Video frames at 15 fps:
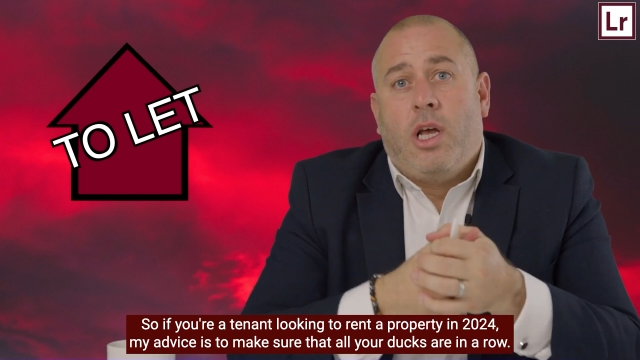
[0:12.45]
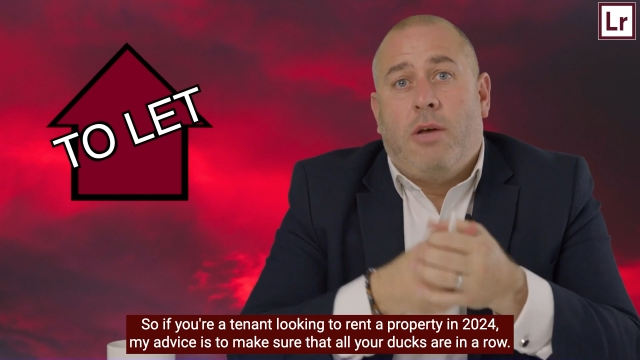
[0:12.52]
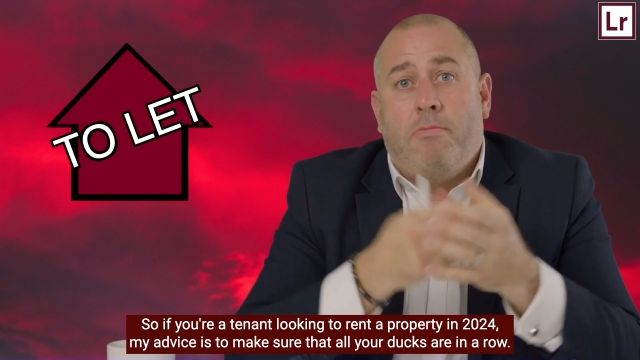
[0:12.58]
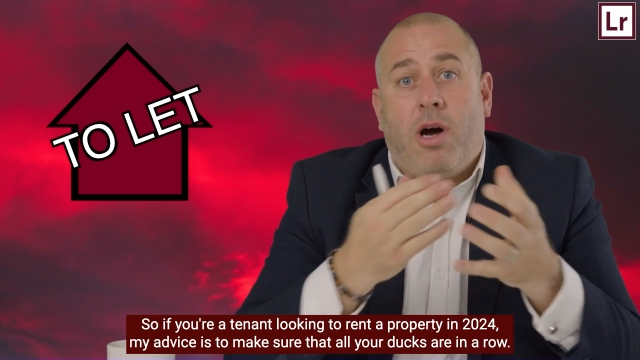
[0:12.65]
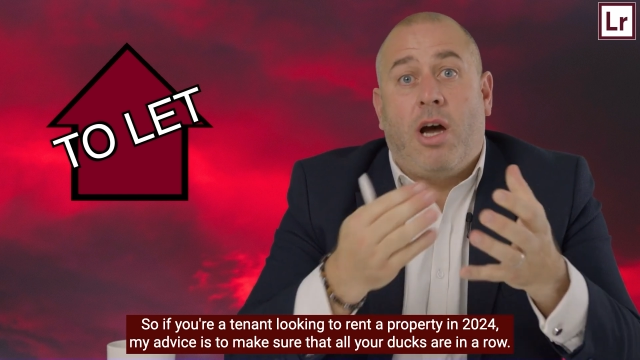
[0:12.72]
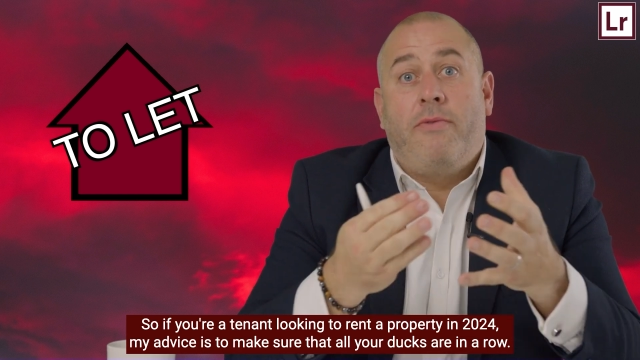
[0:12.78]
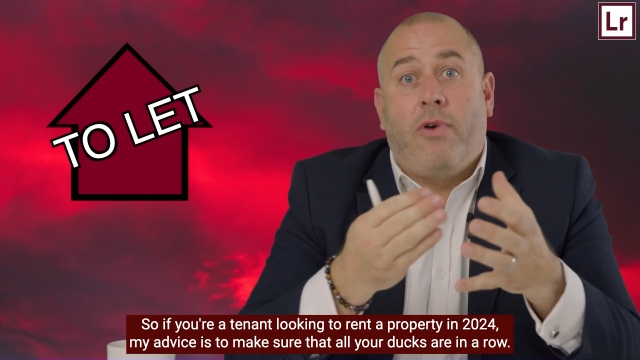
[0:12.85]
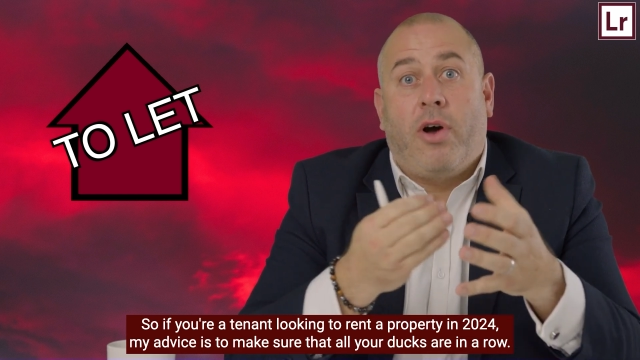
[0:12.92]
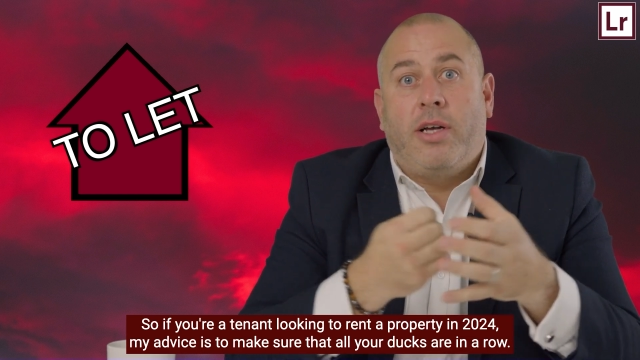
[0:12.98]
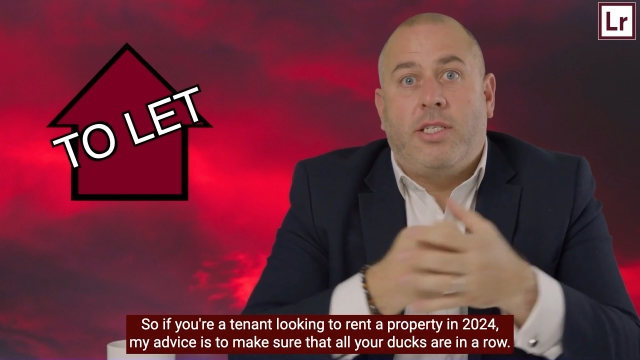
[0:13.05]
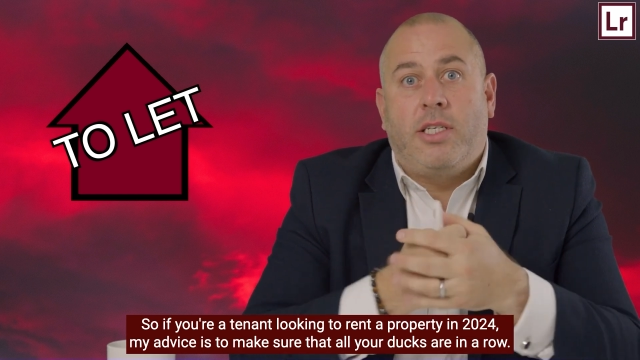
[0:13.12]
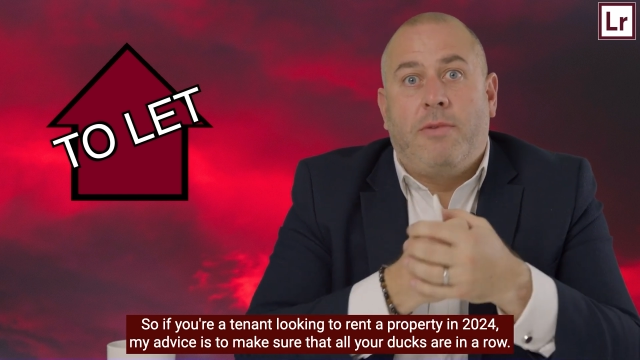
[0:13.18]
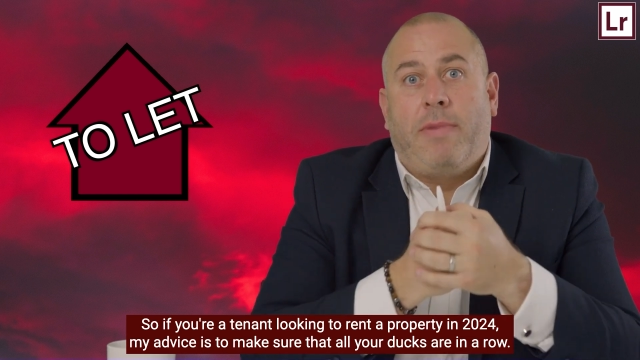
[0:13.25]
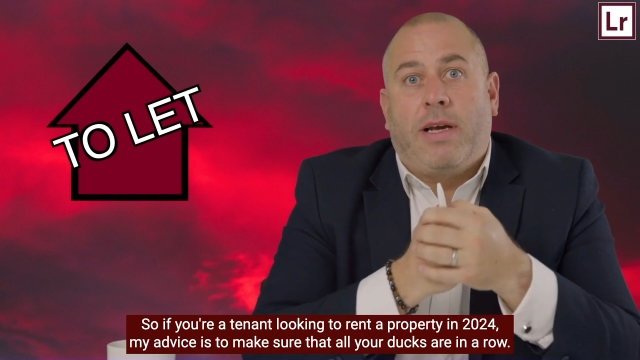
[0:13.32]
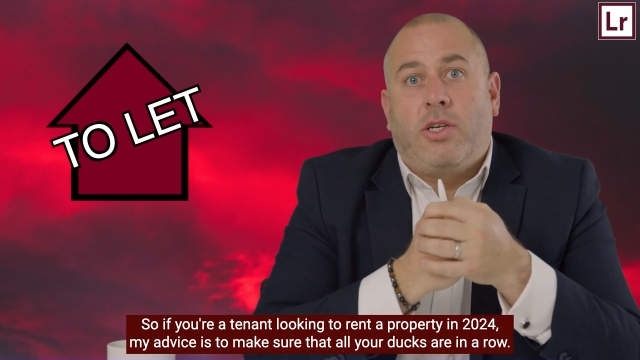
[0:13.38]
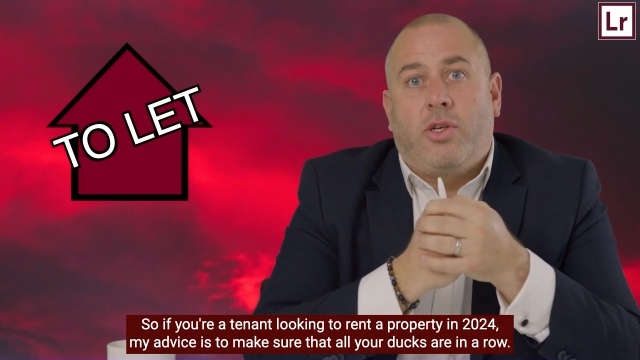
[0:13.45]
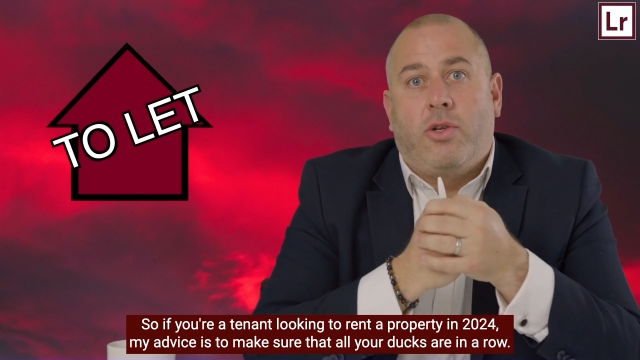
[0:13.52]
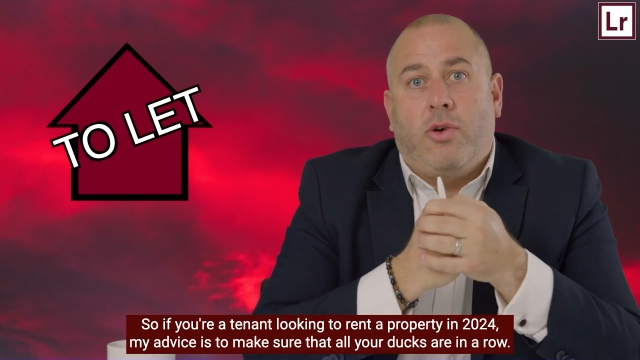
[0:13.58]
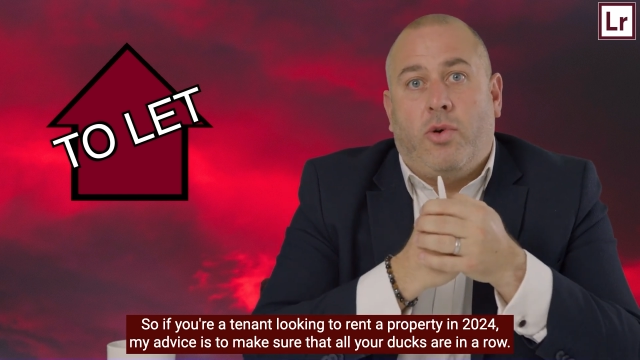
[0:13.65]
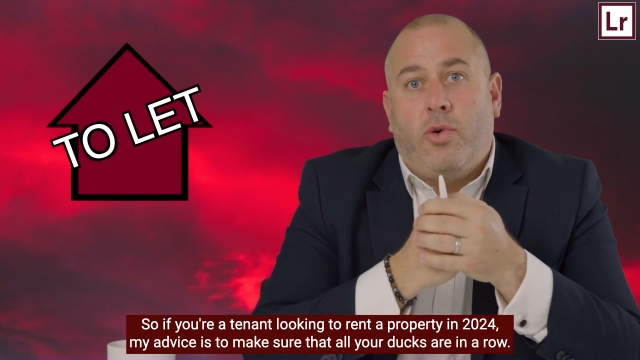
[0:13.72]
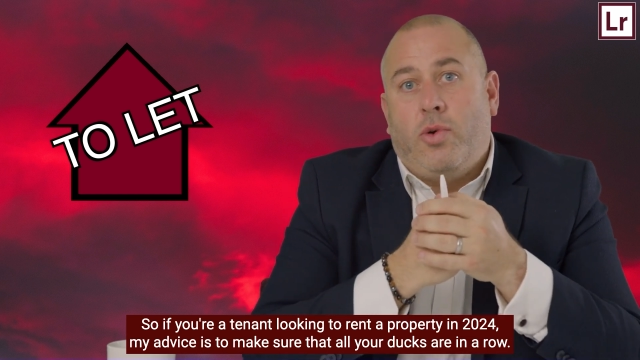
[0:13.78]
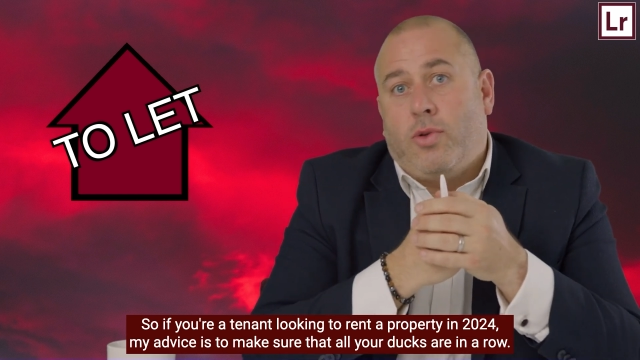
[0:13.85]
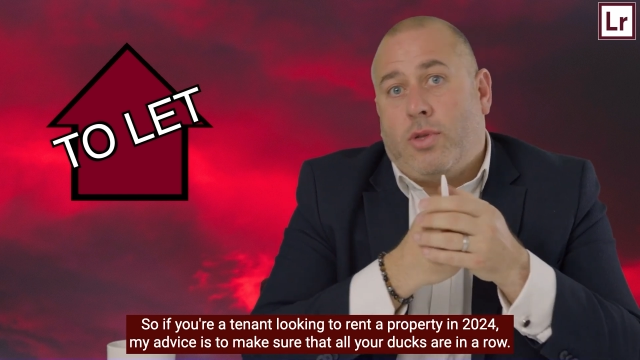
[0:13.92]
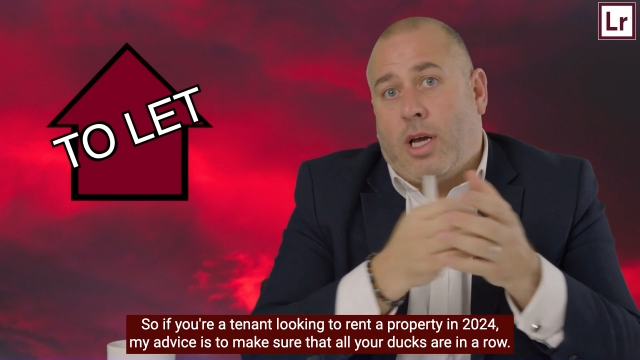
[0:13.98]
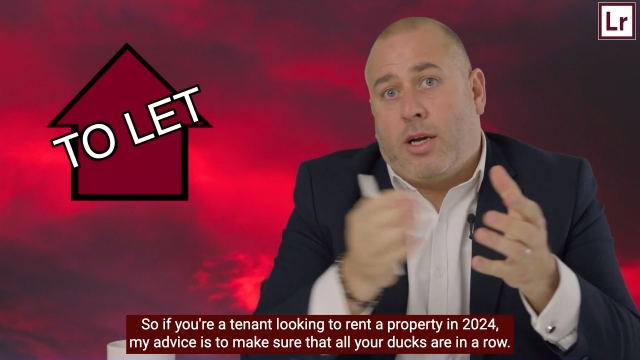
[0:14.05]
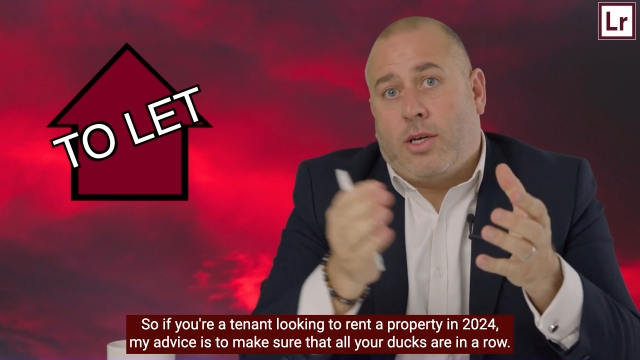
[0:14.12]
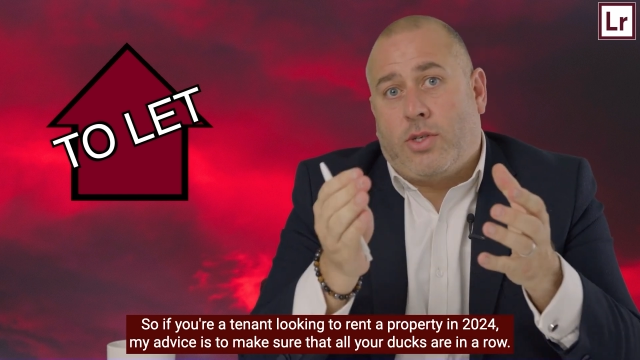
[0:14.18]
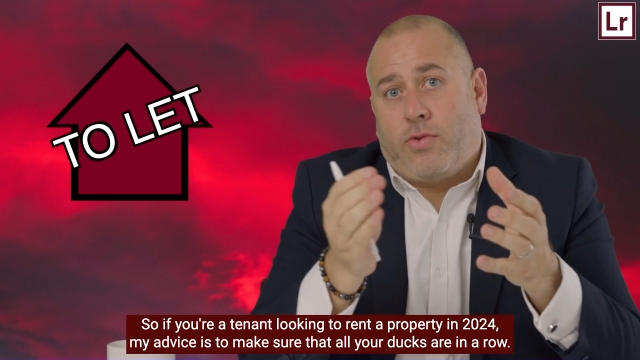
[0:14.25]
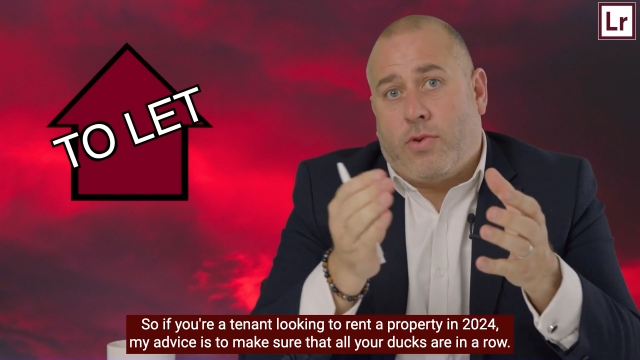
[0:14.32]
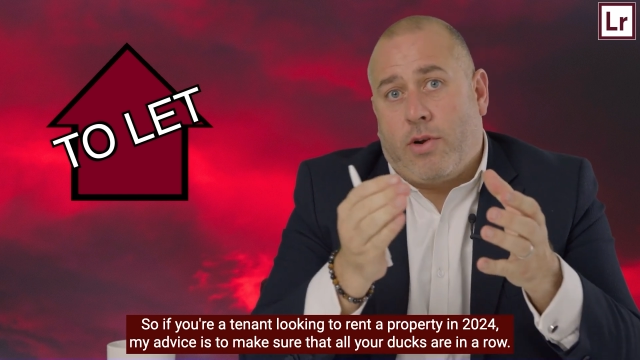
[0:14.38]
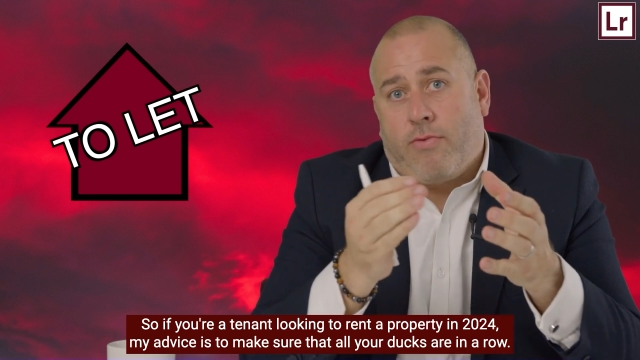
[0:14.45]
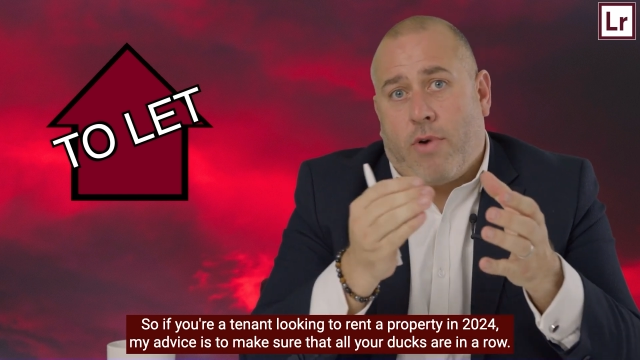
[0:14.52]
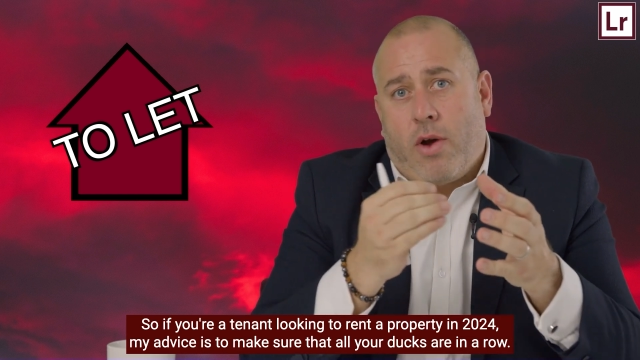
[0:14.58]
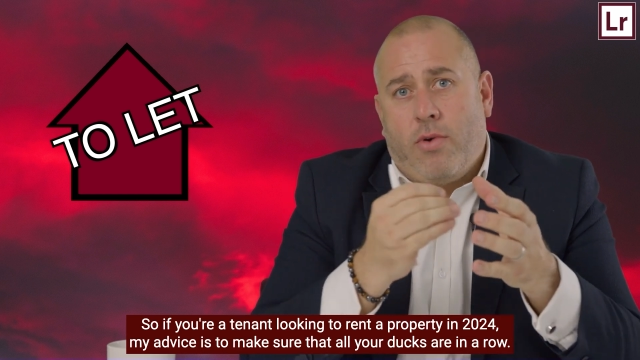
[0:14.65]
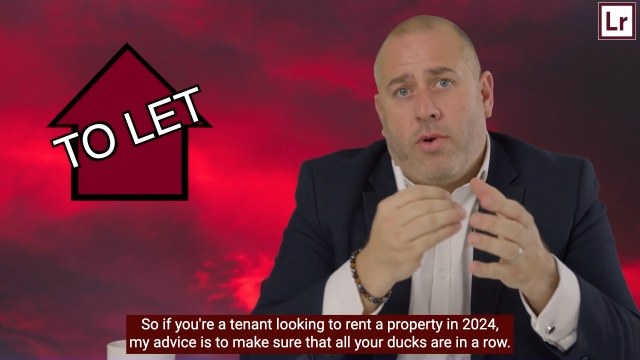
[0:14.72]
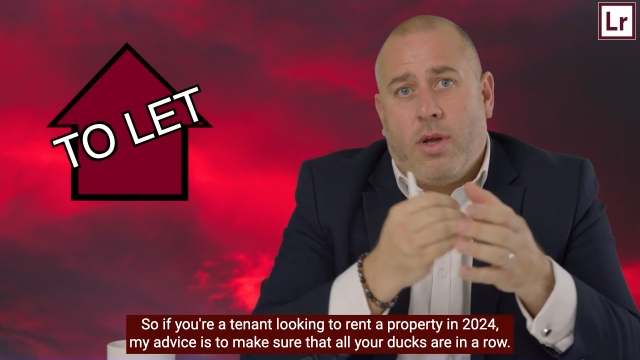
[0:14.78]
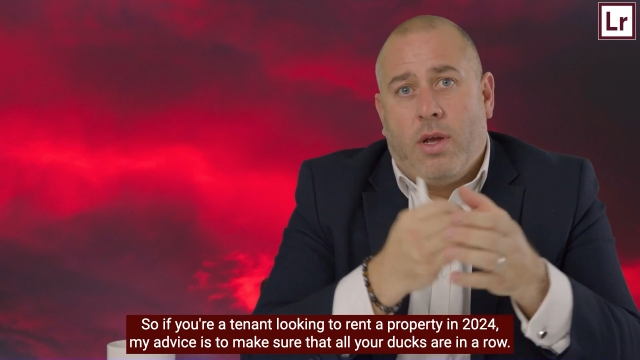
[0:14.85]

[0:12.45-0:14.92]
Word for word: my advice is to make sure that all your ducks are in a row.